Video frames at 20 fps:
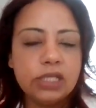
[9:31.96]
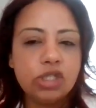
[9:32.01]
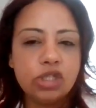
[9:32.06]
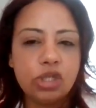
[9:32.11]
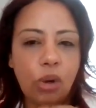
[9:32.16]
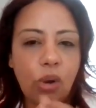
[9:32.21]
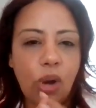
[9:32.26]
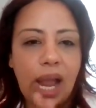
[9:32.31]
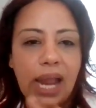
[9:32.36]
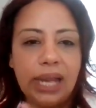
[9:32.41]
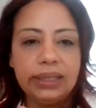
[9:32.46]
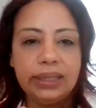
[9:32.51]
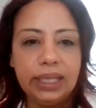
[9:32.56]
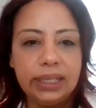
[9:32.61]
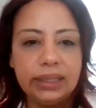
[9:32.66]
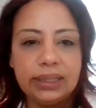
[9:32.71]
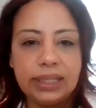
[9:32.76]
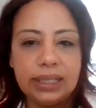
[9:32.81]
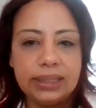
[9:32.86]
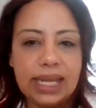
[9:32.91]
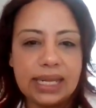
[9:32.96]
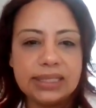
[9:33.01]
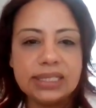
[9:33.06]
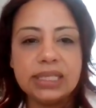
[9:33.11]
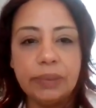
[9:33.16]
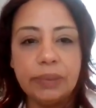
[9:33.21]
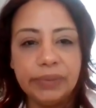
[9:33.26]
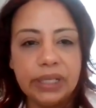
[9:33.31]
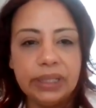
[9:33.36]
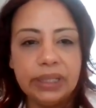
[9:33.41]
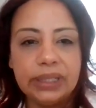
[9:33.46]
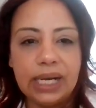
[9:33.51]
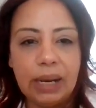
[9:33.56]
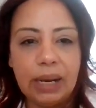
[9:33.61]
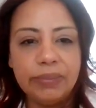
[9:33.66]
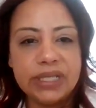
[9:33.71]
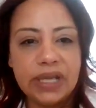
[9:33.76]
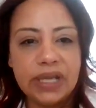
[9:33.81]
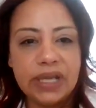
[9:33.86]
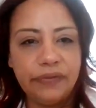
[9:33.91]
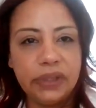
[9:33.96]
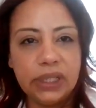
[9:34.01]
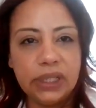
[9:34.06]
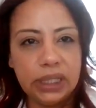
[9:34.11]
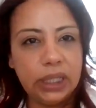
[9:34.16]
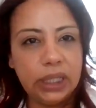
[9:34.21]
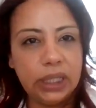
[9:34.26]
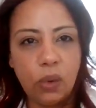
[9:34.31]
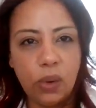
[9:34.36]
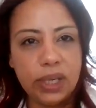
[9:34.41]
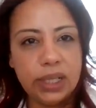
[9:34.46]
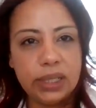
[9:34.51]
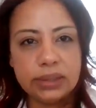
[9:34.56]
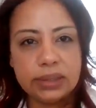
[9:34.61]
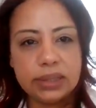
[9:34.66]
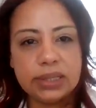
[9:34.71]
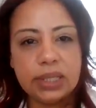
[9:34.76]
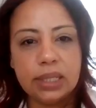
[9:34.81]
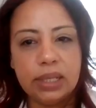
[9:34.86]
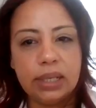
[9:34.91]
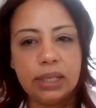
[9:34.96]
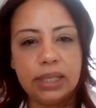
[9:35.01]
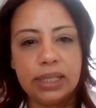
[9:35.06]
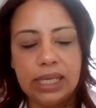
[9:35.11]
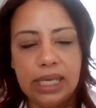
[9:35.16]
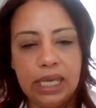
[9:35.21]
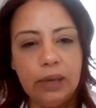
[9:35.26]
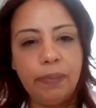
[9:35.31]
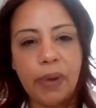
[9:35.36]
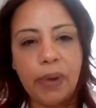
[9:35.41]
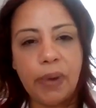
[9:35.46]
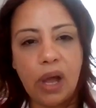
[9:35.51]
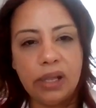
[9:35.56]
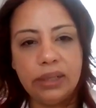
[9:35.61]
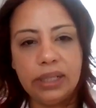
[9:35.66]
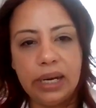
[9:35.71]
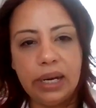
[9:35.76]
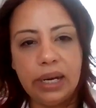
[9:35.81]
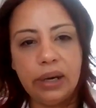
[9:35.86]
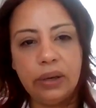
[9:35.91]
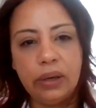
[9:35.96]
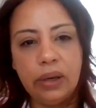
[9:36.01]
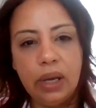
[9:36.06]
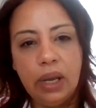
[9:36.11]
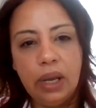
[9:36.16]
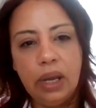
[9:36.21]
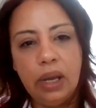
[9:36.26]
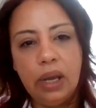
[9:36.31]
And so I think that that's something that I'm definitely going to keep on there.